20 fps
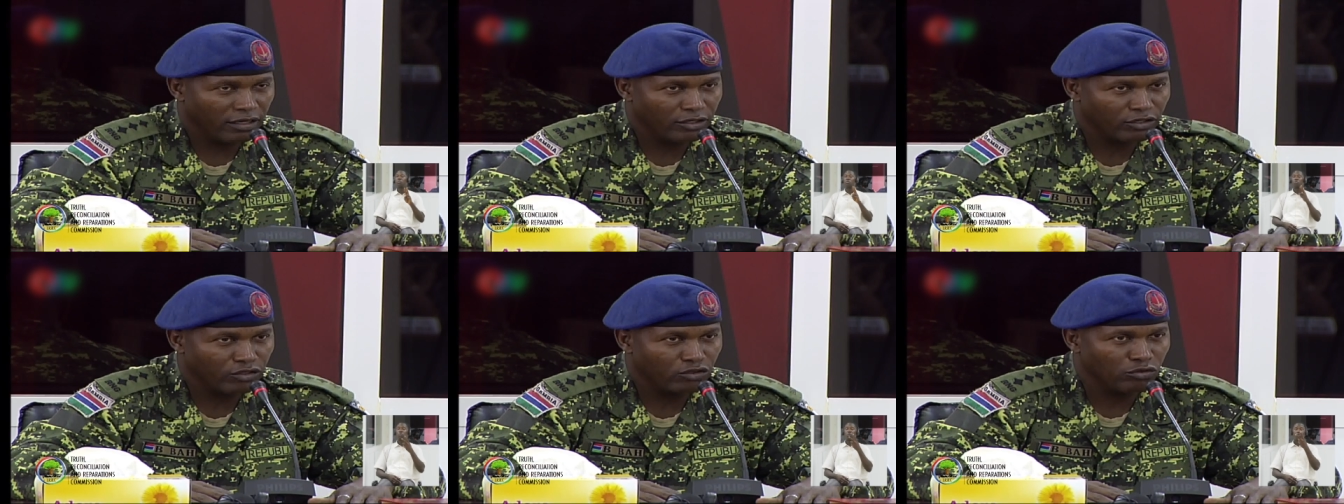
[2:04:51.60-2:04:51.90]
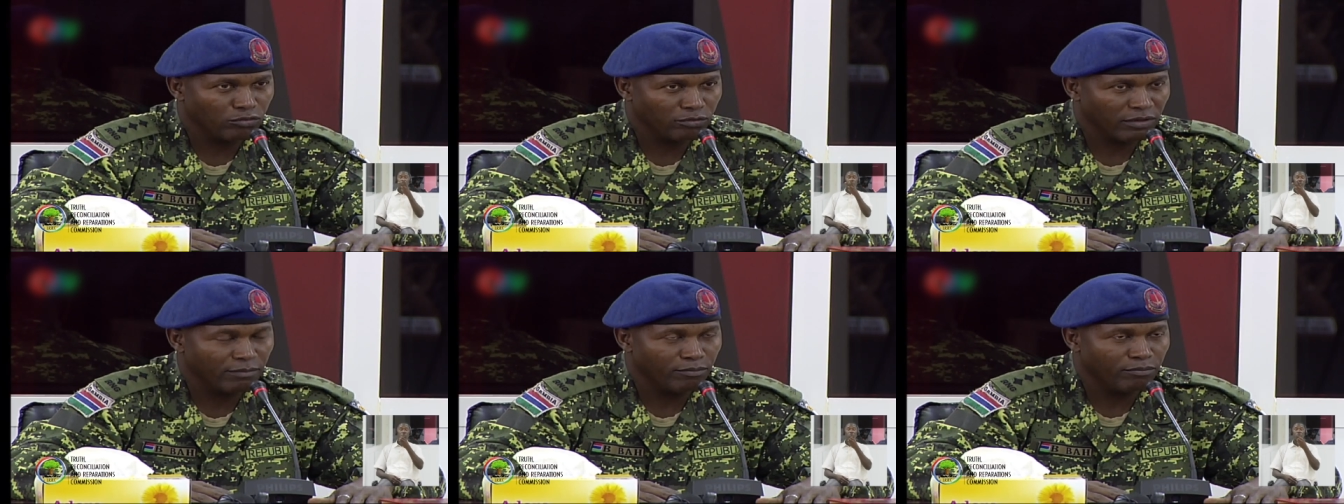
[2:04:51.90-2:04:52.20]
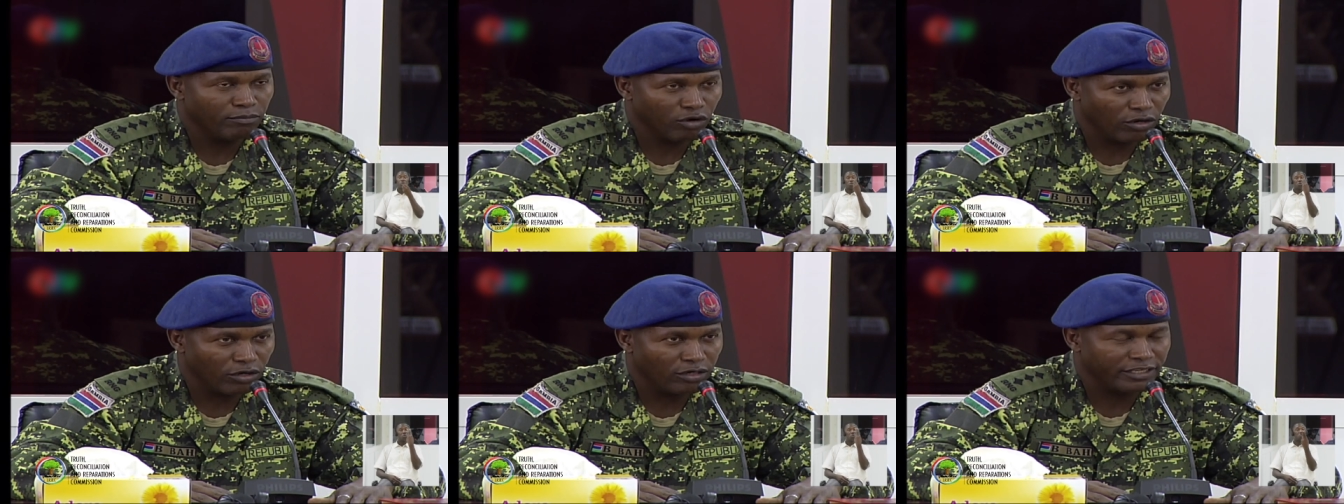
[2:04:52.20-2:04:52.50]
should be
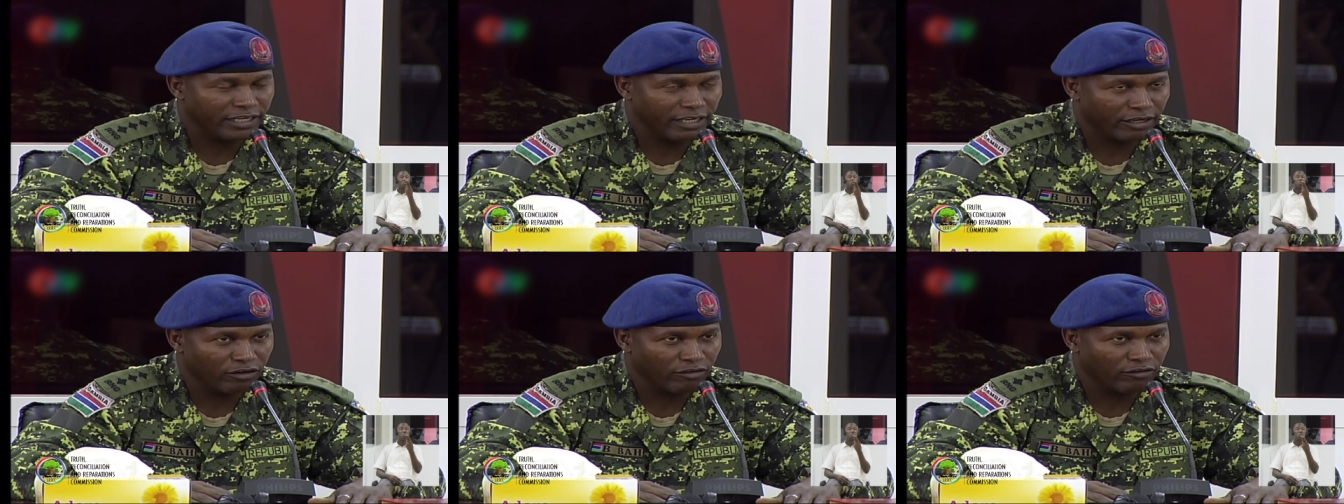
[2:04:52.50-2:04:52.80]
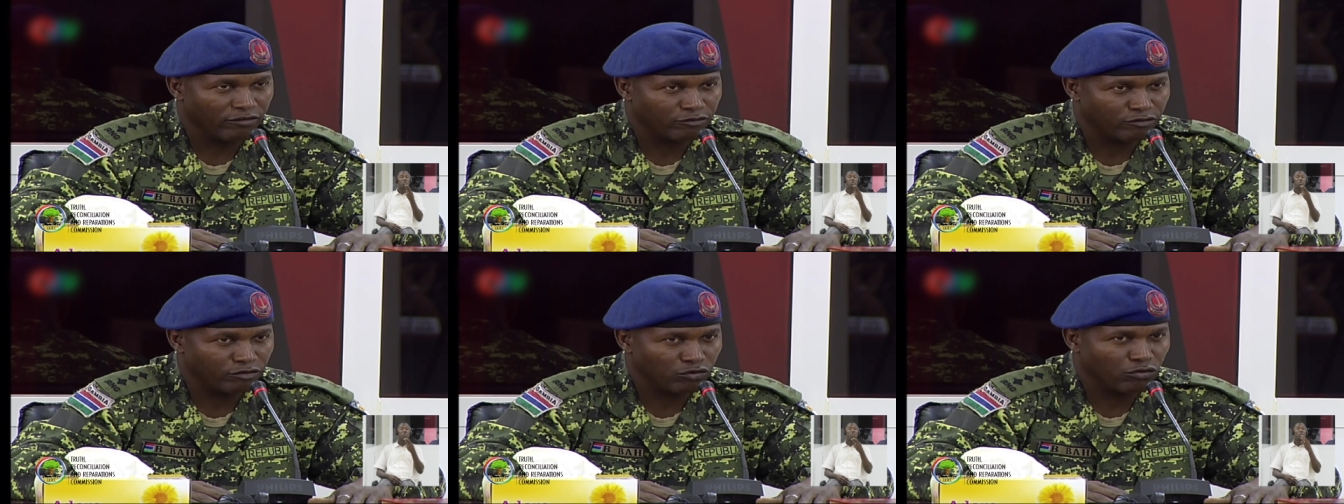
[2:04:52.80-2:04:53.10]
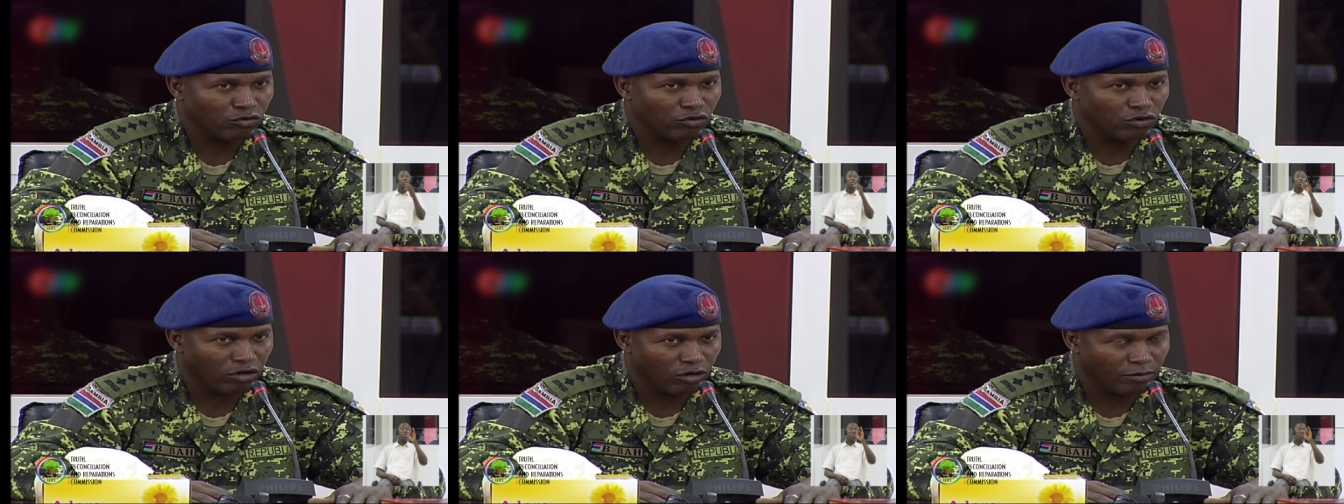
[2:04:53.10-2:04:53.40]
bold enough
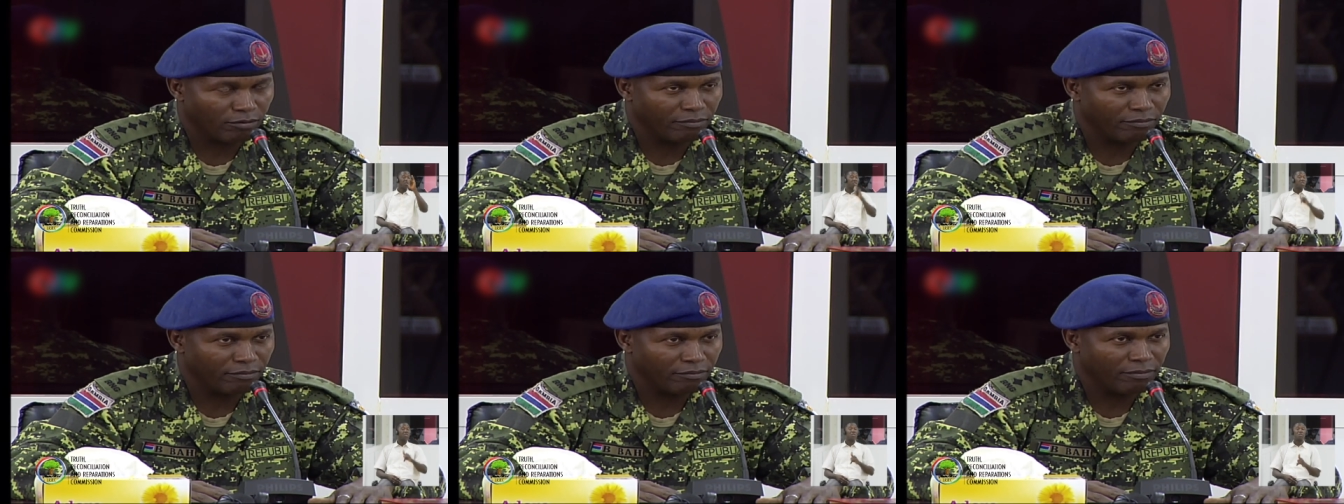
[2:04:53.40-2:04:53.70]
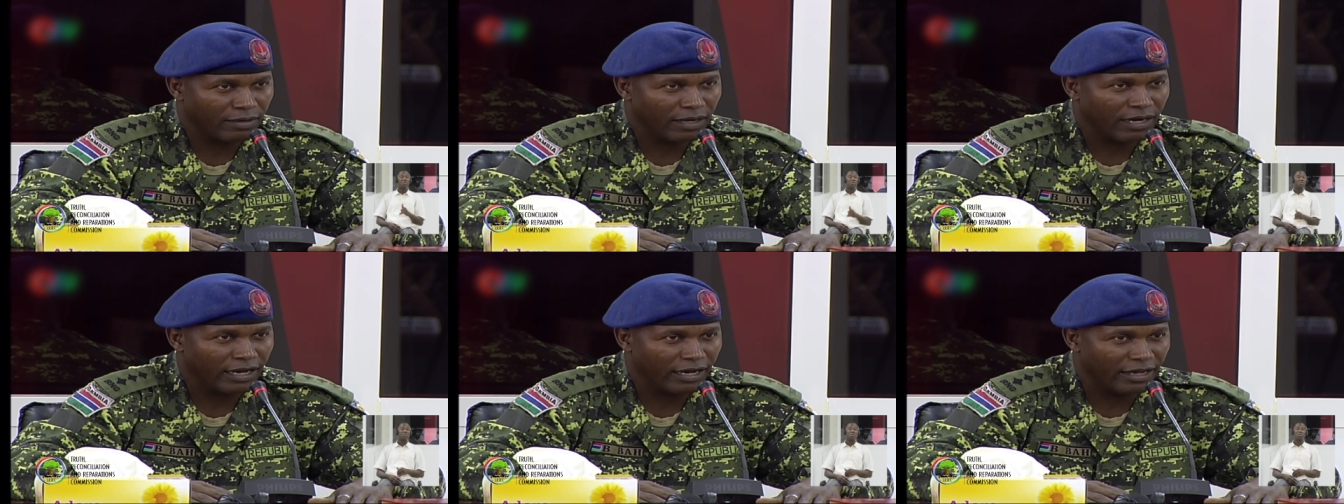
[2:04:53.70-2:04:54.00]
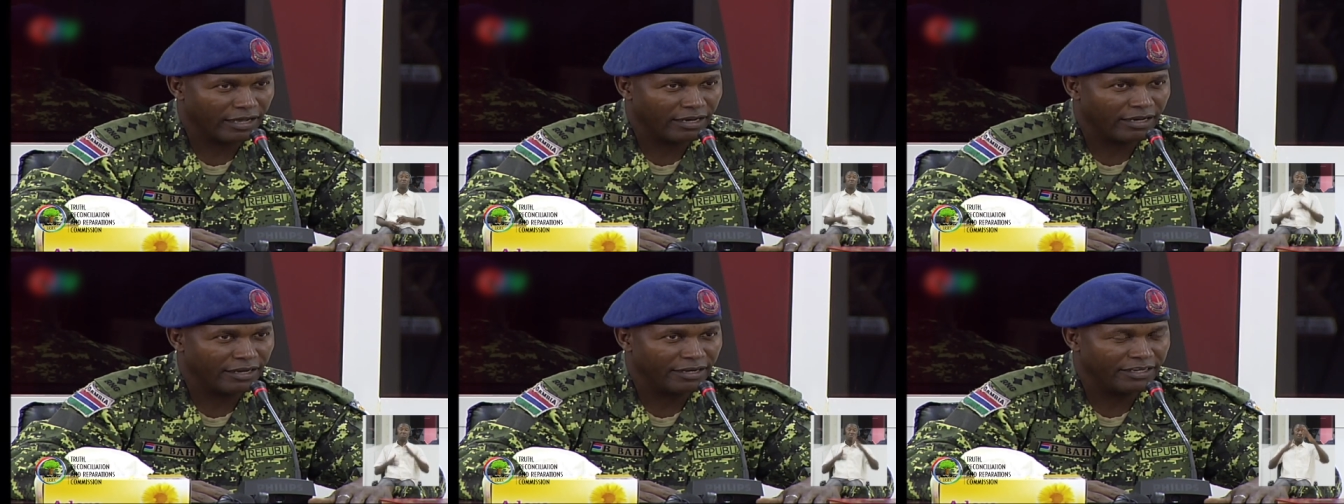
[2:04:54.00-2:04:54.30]
to come
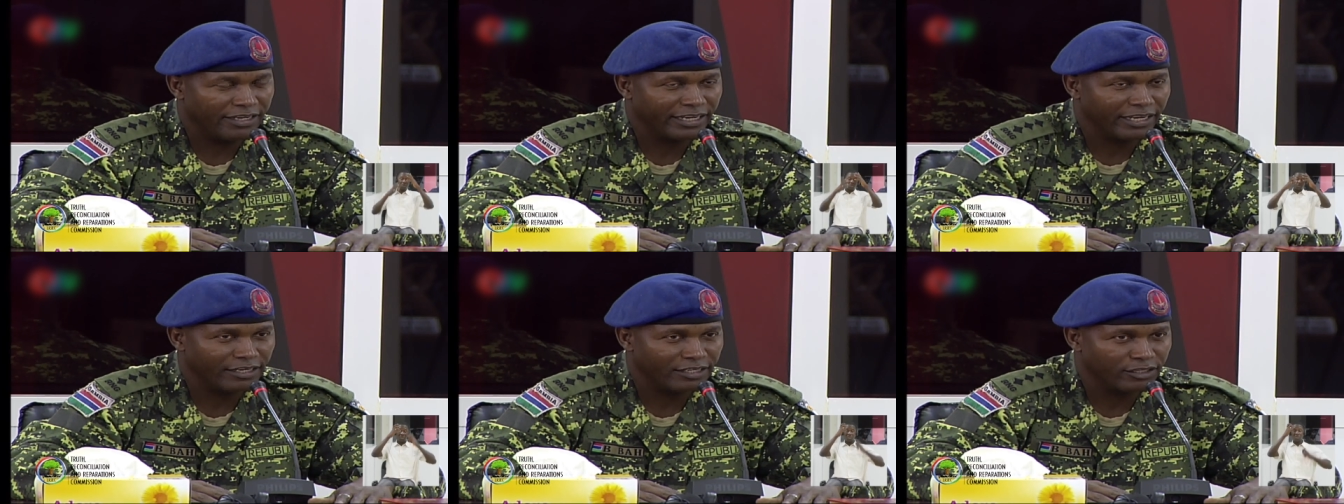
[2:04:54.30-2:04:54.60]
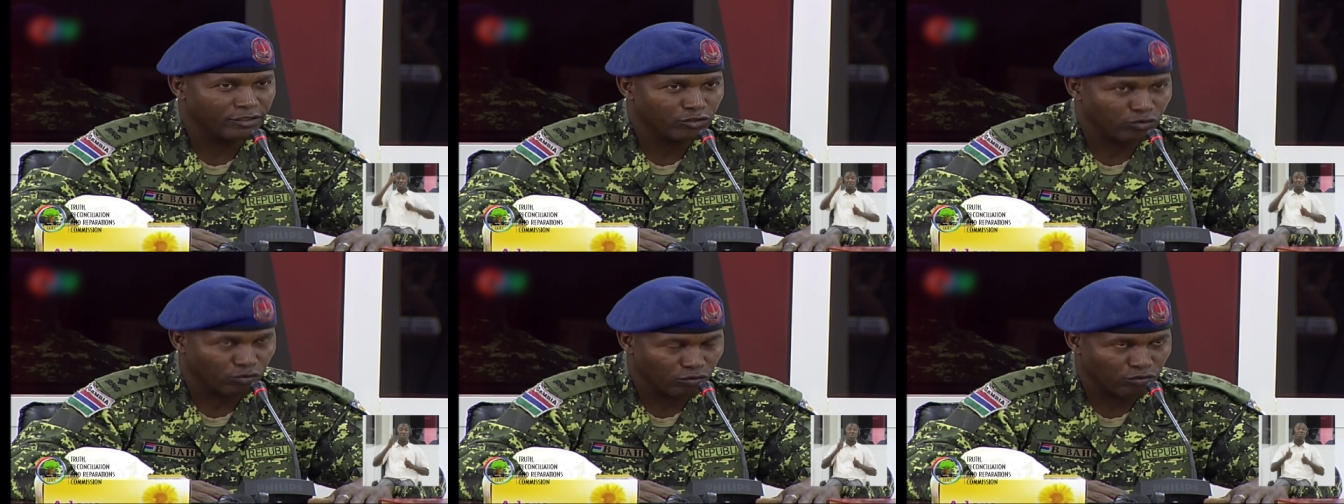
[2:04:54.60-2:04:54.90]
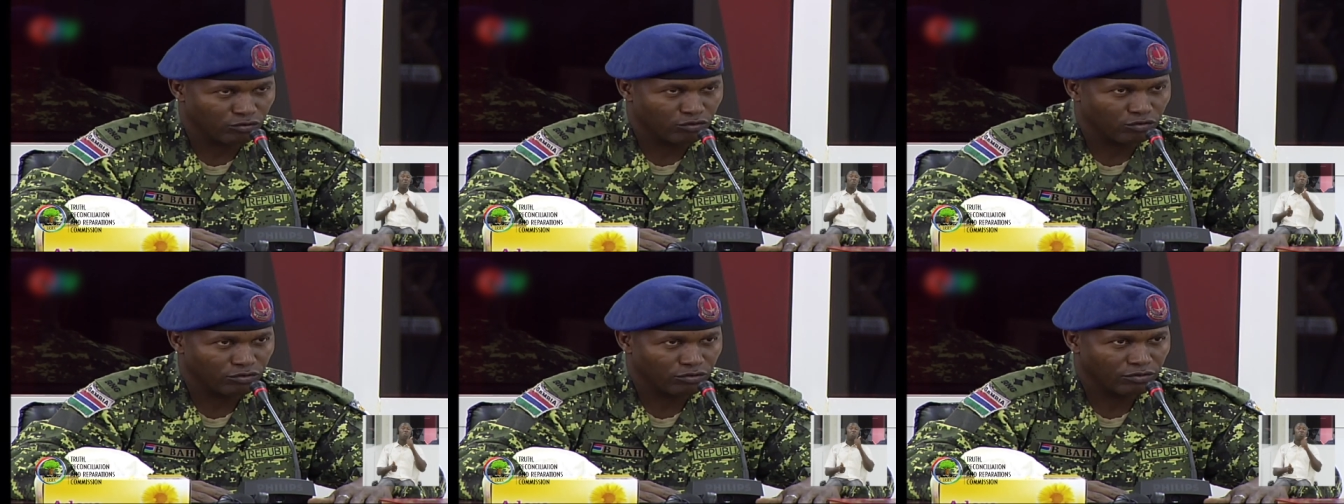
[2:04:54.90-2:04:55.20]
and tell the
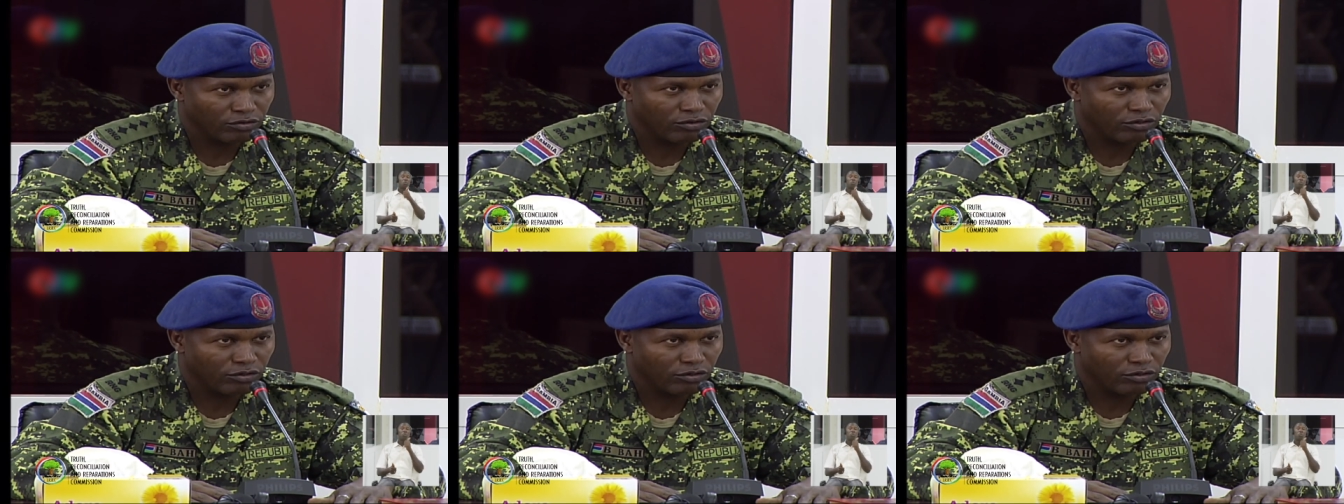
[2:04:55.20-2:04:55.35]
truth.